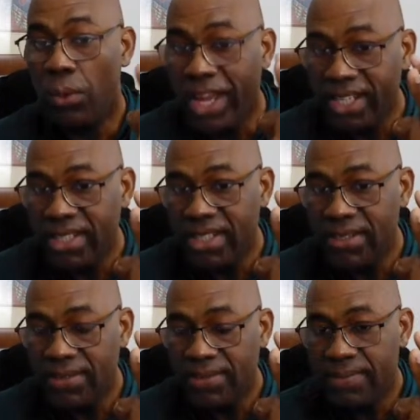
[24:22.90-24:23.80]

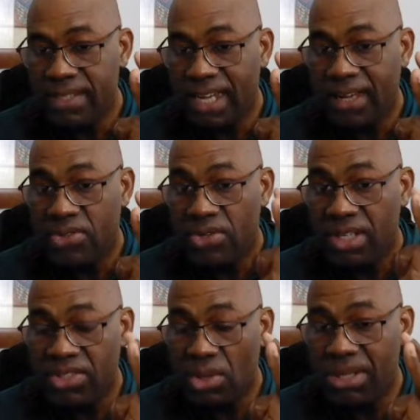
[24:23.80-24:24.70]
weeds.
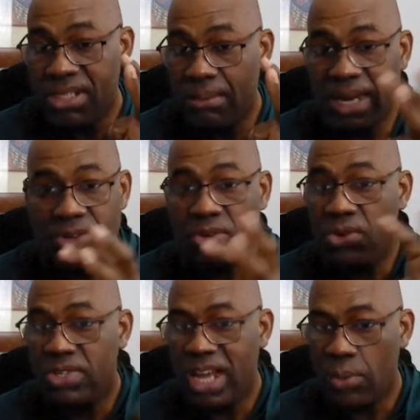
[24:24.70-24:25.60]
During the summertime, I don't
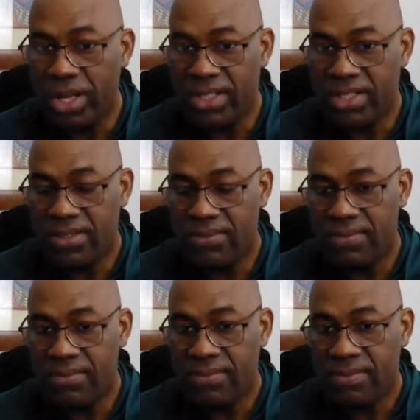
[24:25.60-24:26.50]
go near weeds.
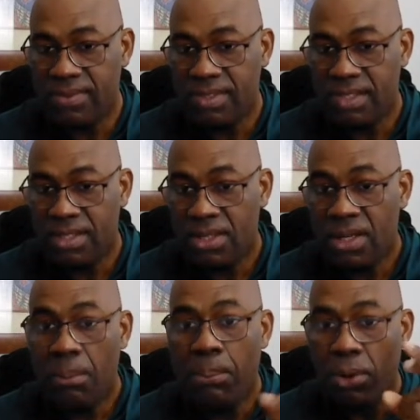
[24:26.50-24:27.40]

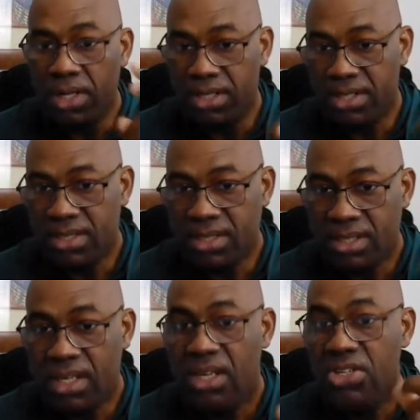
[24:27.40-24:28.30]
Pollens,
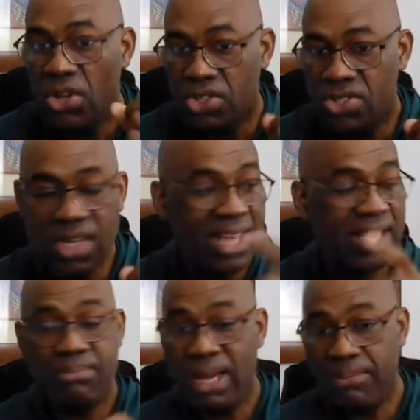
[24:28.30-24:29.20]
dust.
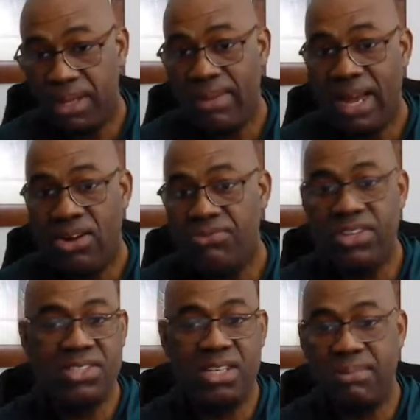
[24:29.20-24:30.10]
Like in my
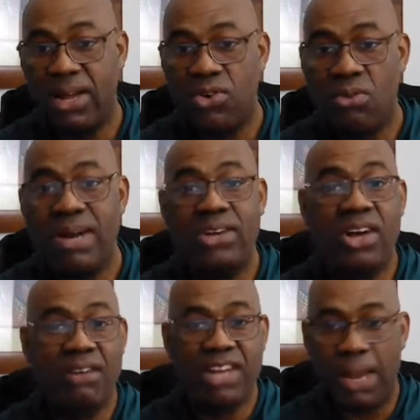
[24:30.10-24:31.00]
office, in my home, I
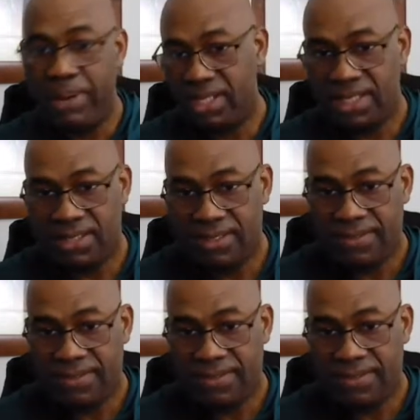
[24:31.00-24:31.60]
don't have carpets.